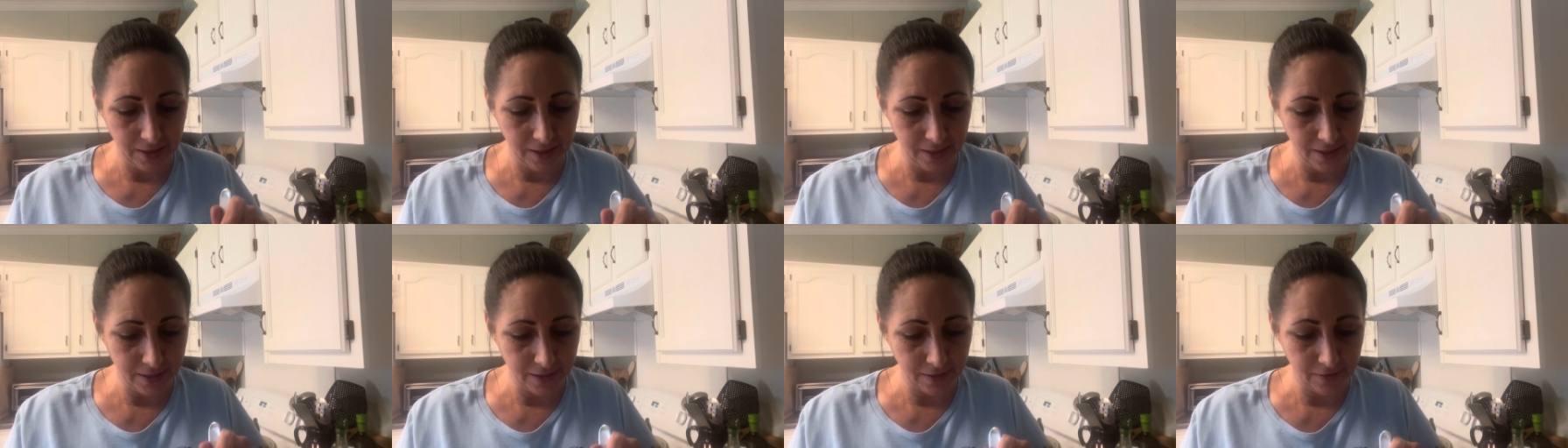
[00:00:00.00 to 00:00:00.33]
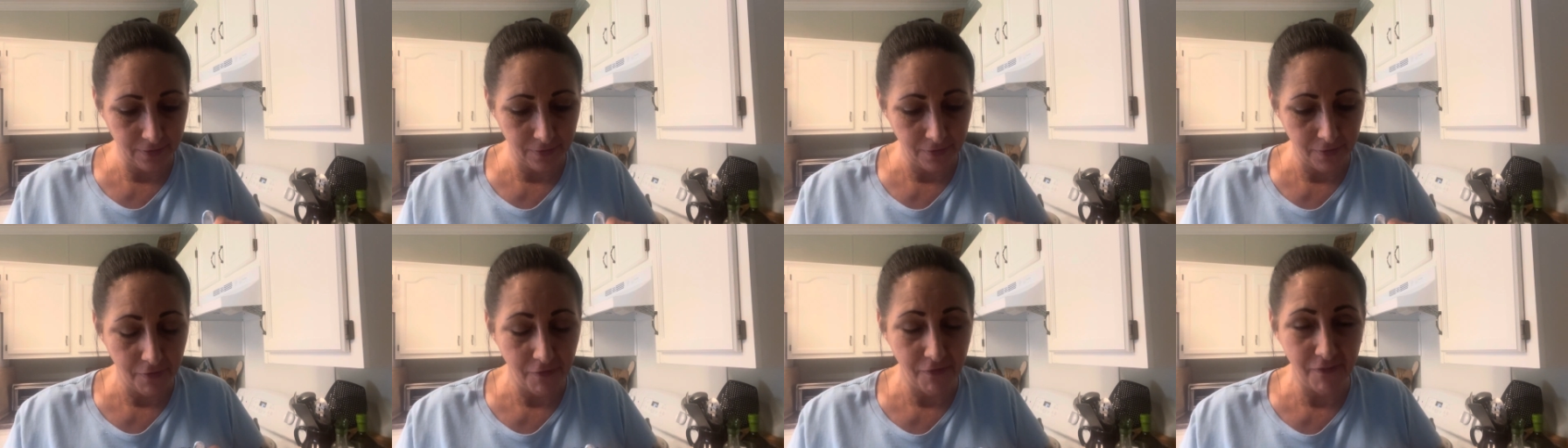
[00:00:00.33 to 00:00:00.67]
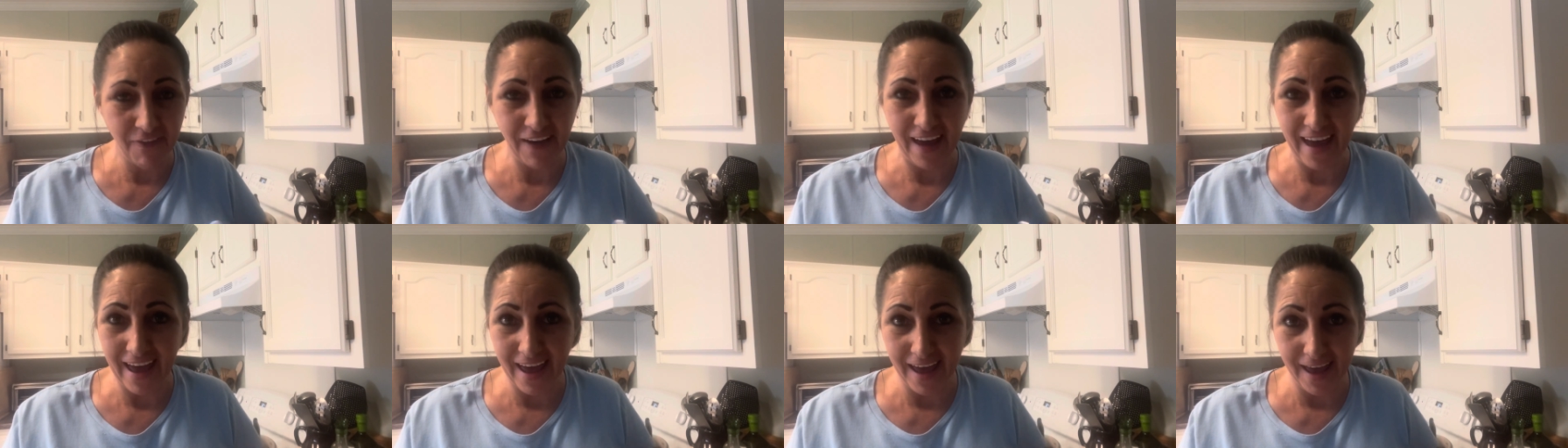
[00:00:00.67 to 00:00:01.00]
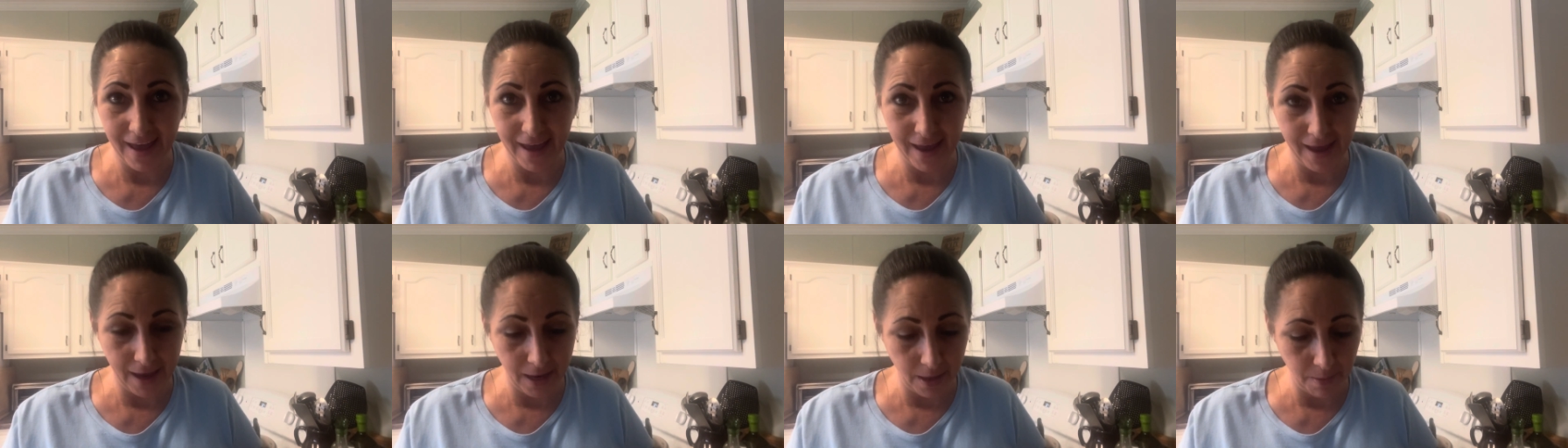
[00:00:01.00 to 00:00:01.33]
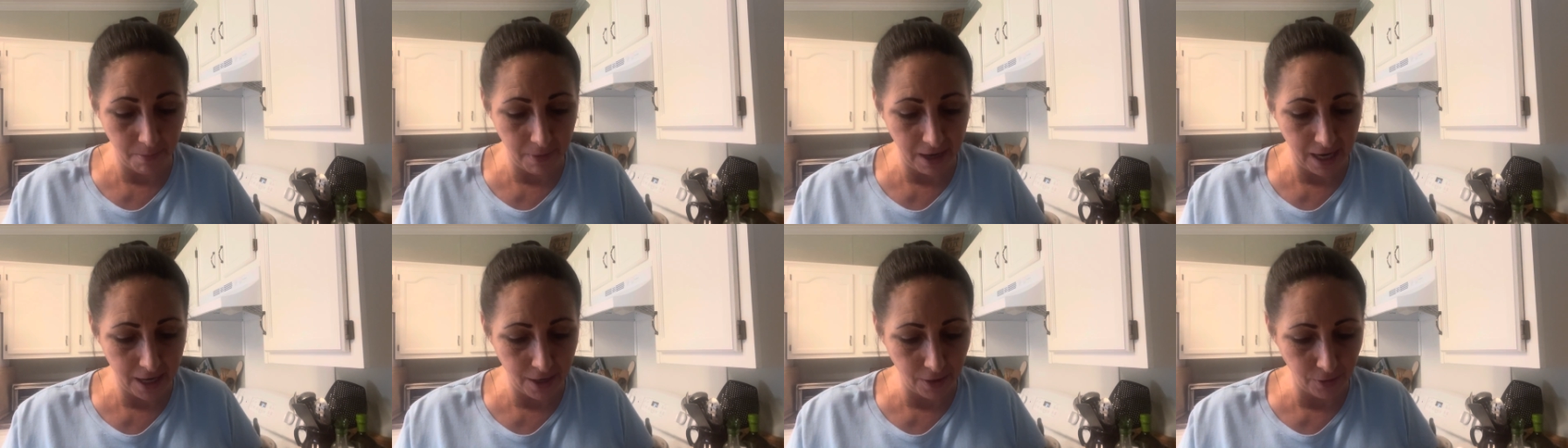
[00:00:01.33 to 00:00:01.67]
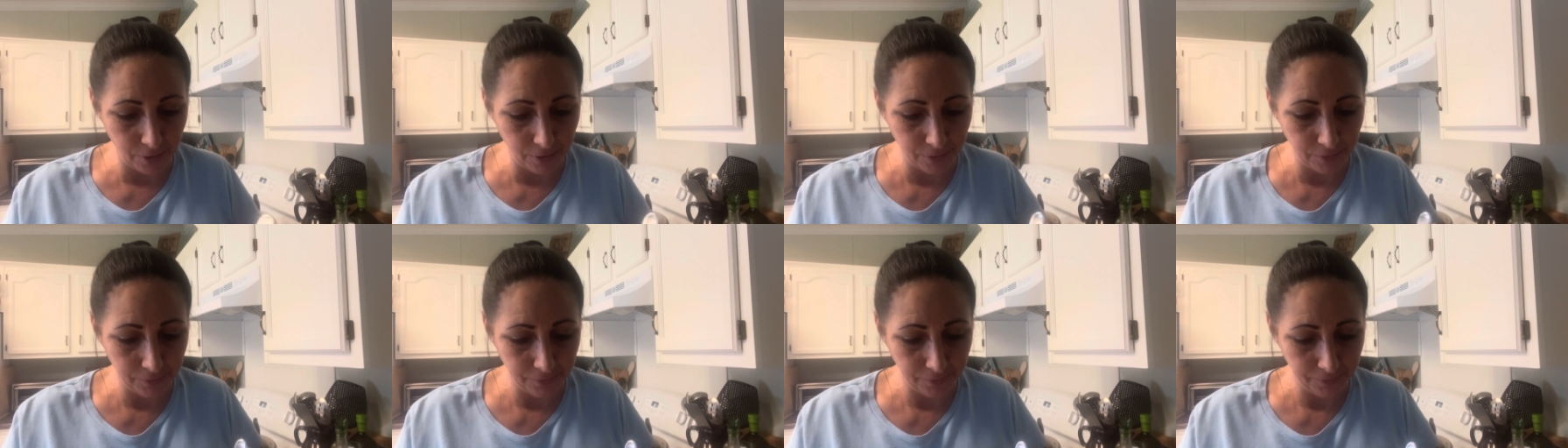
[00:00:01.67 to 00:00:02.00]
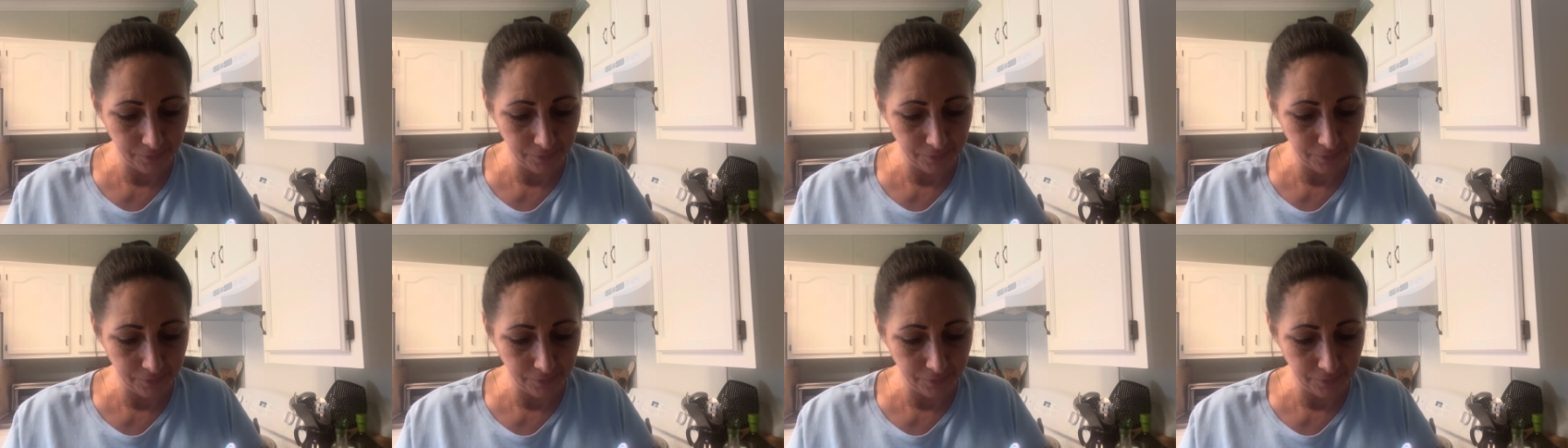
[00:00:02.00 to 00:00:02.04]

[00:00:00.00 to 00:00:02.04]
this fine meal.